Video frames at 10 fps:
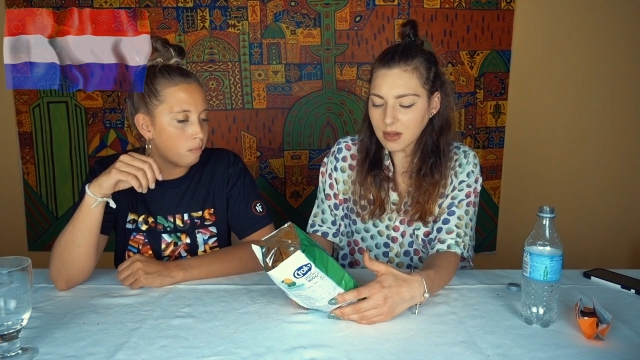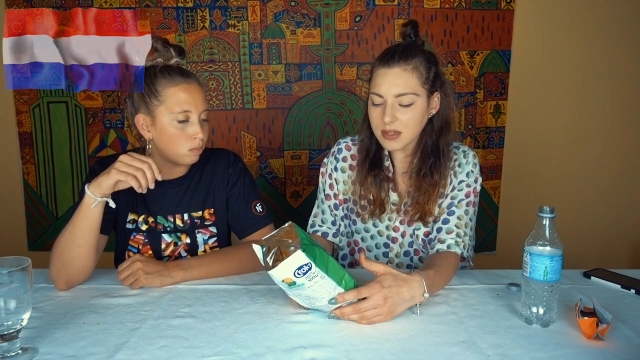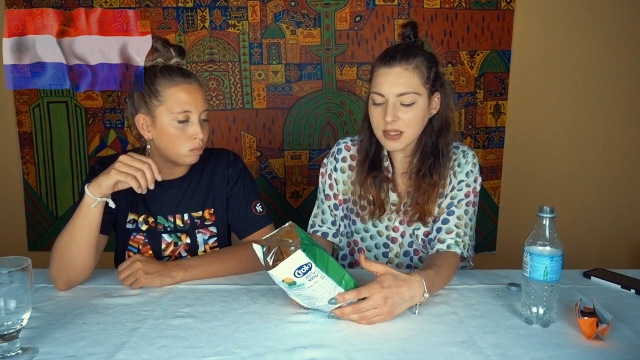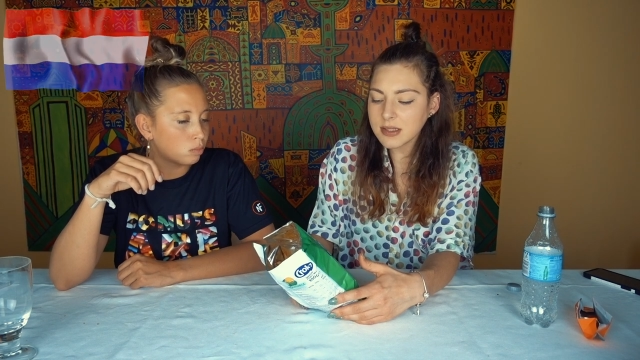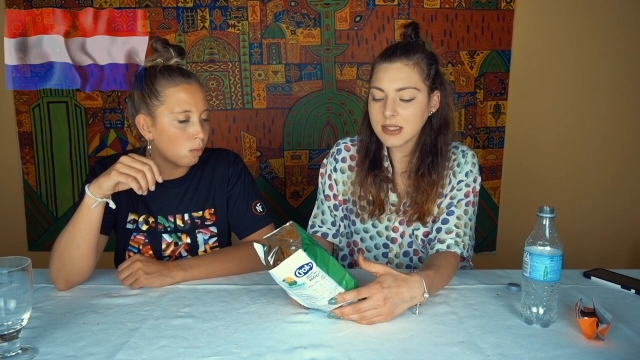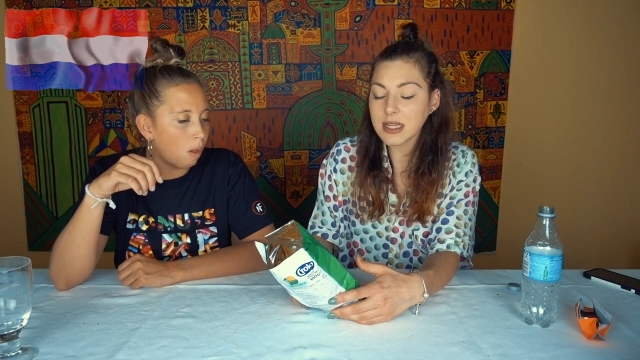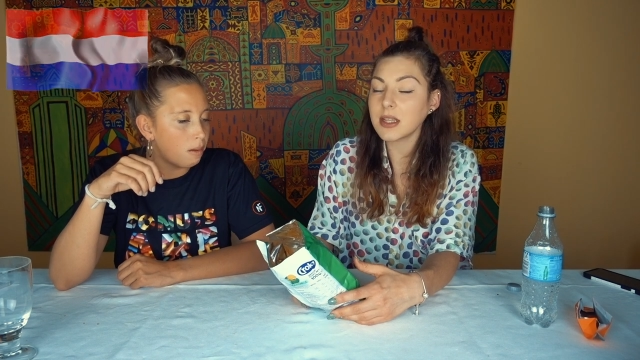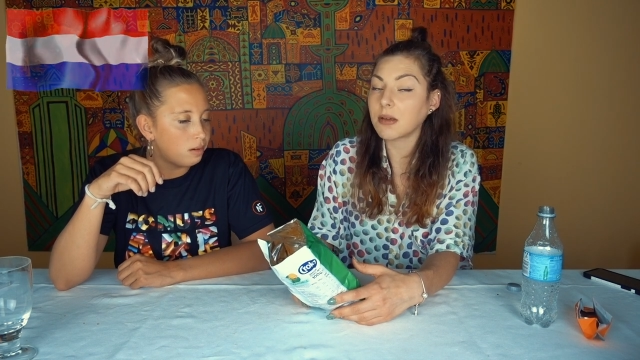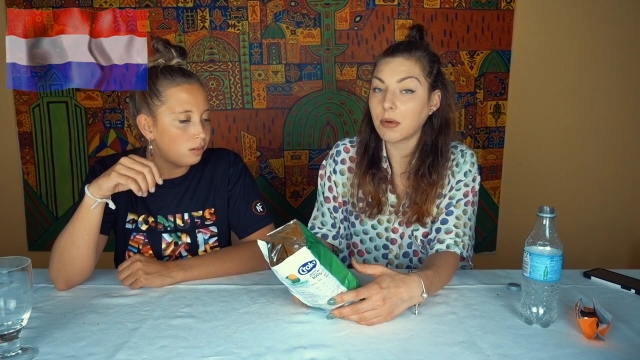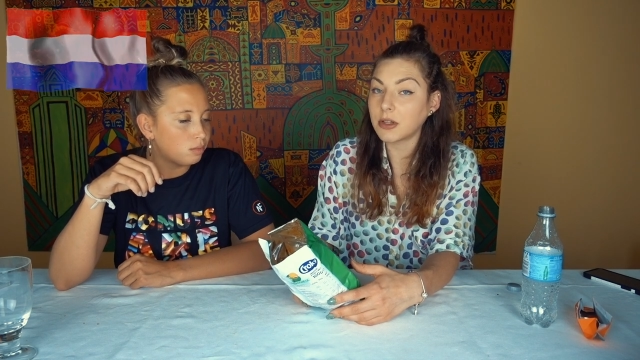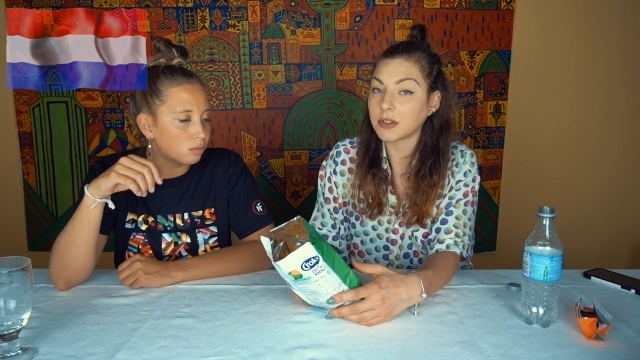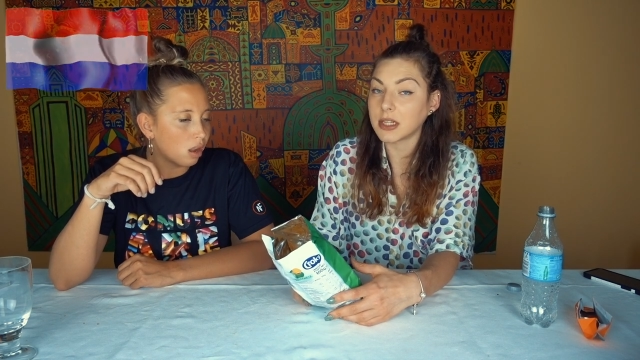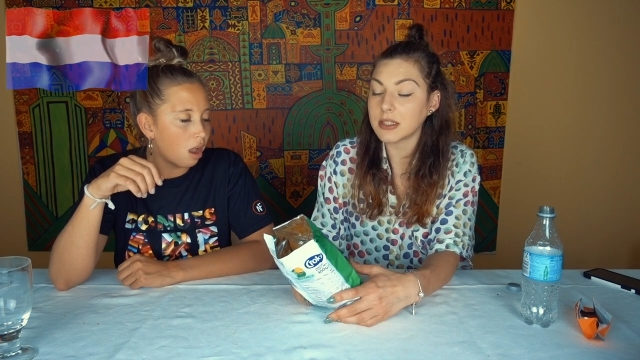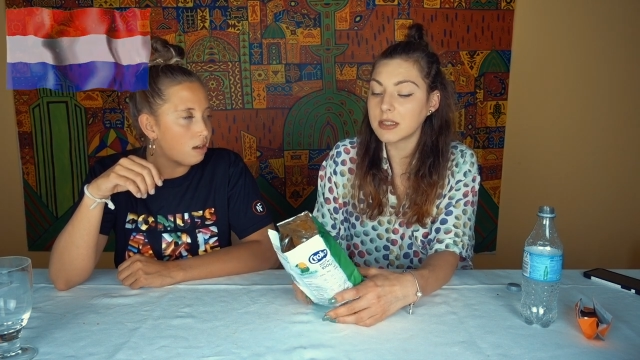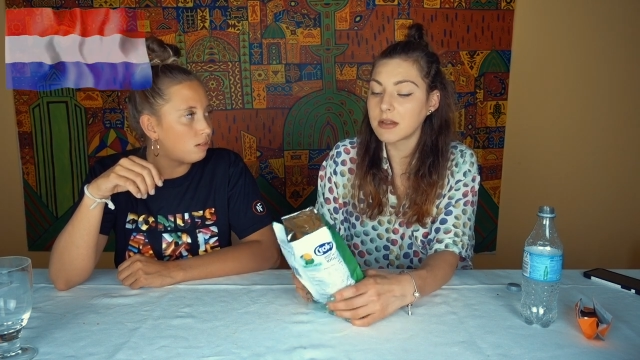Speaker 1: It doesn't taste like
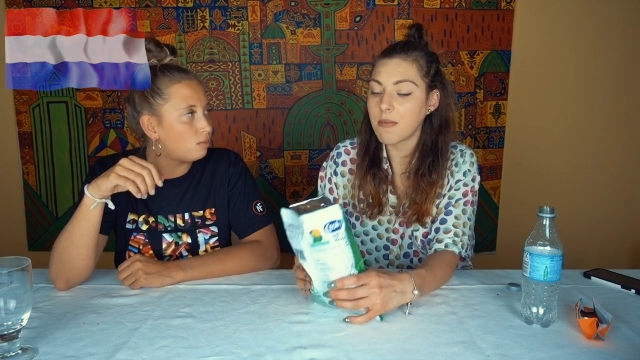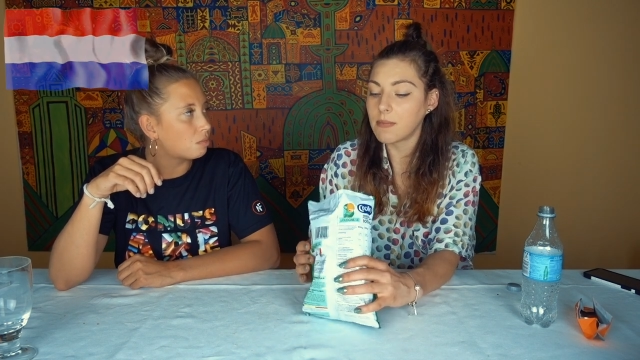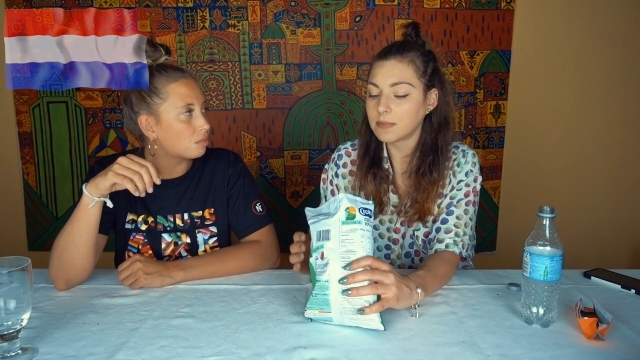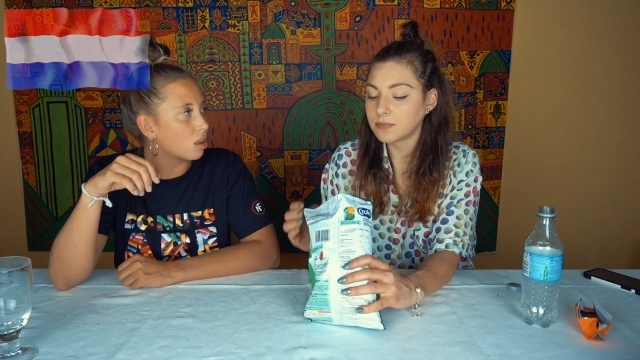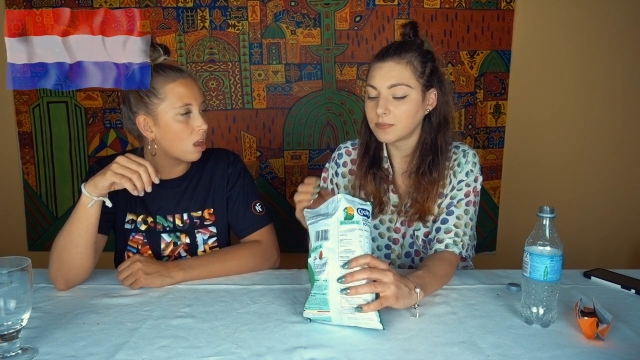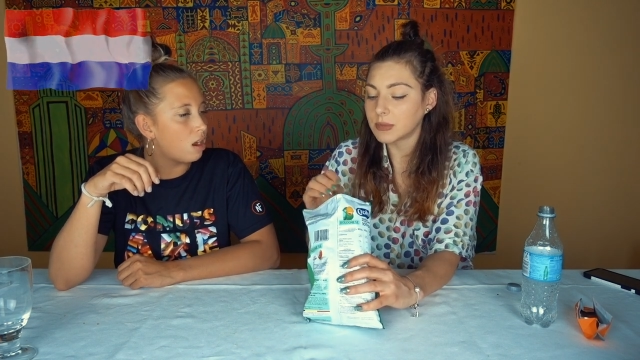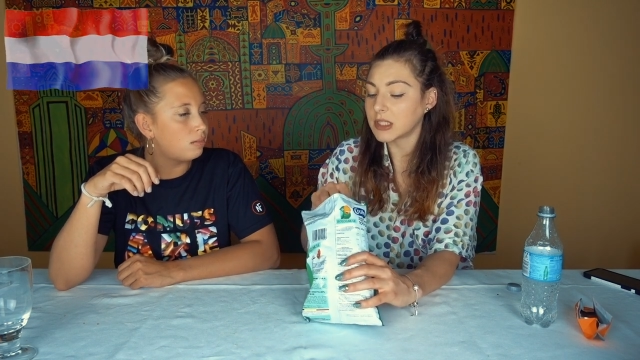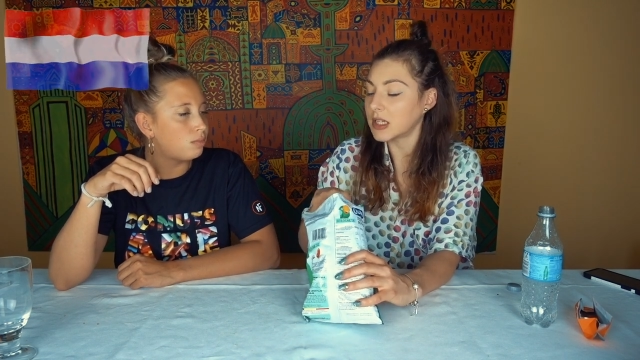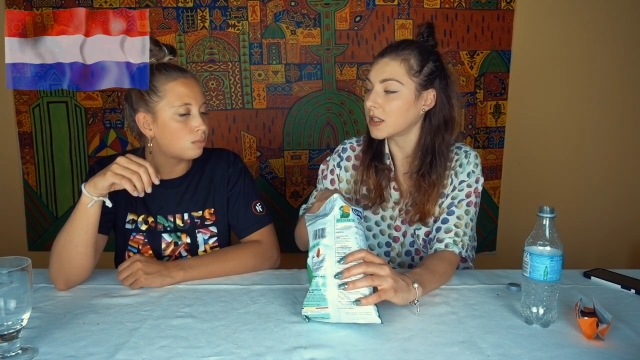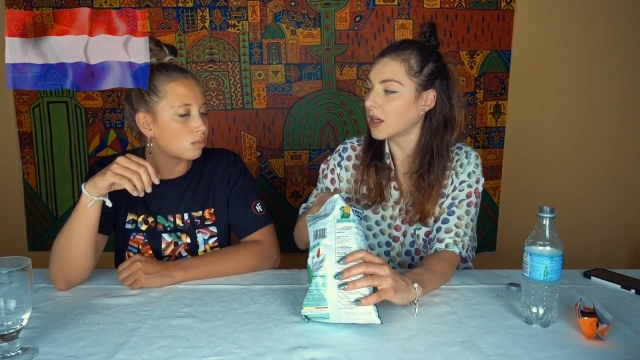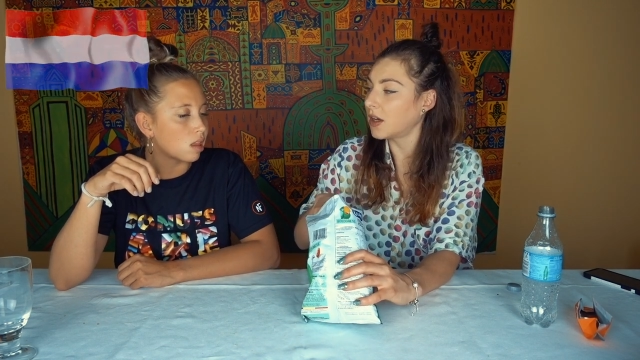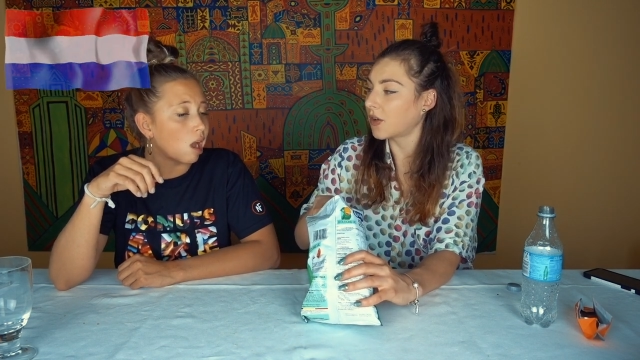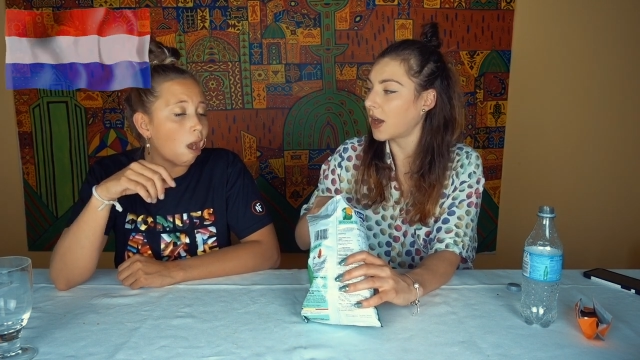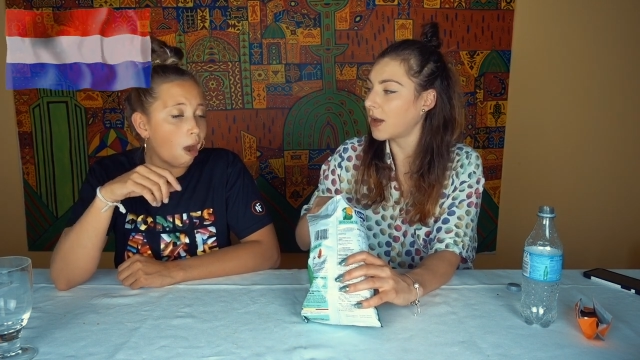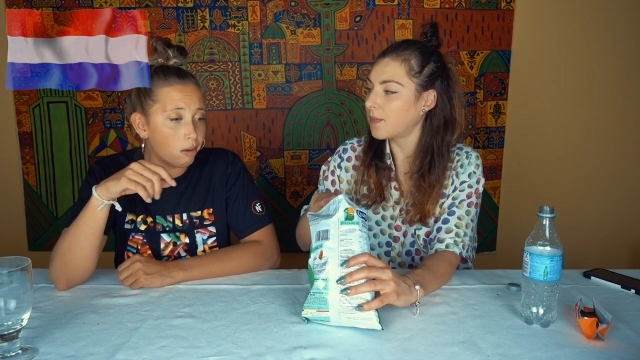bolognese, but it tastes good,
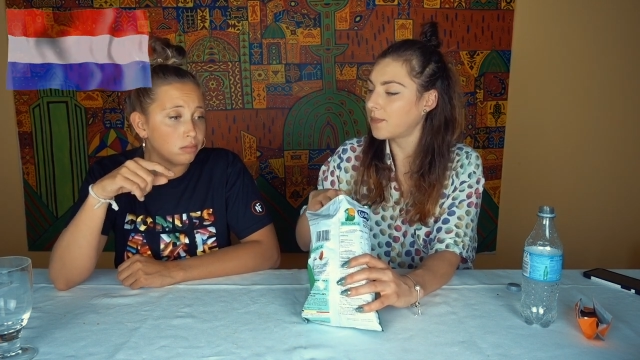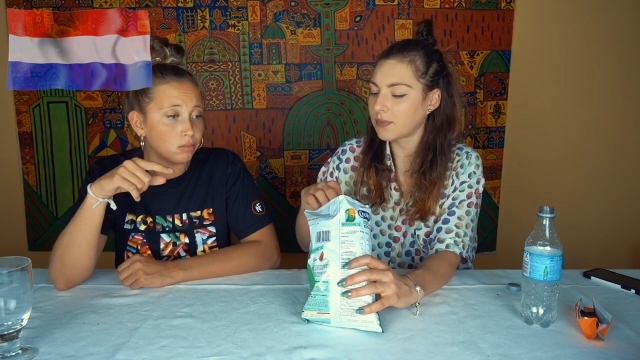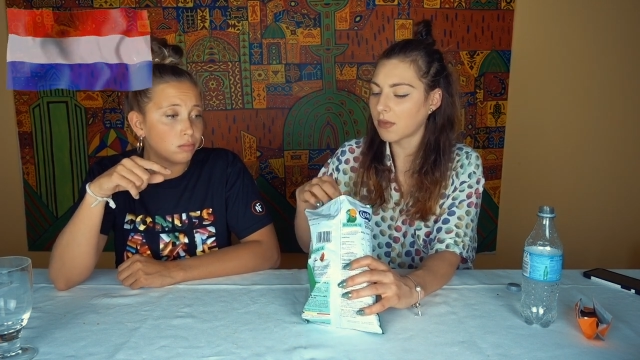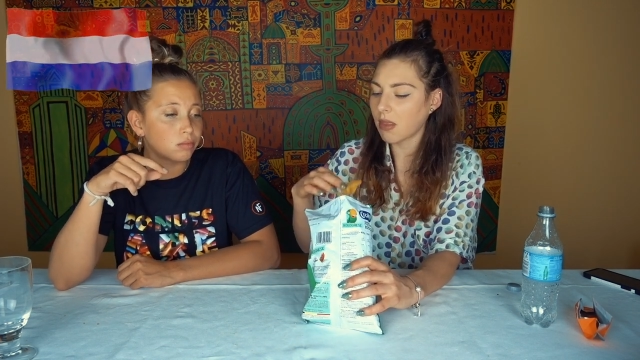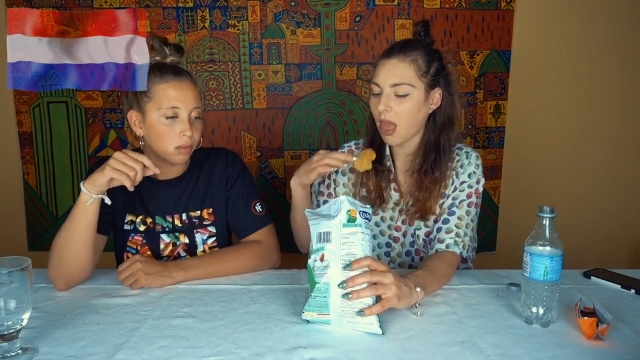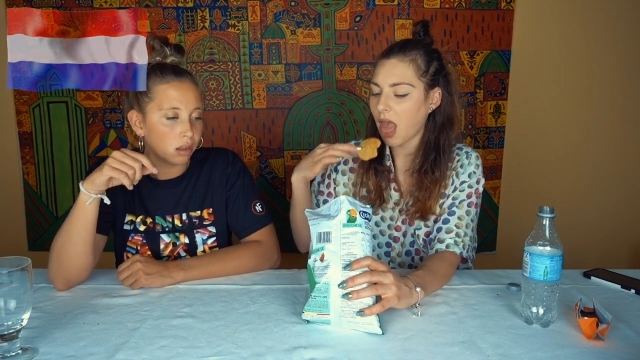right? Mm-hmm.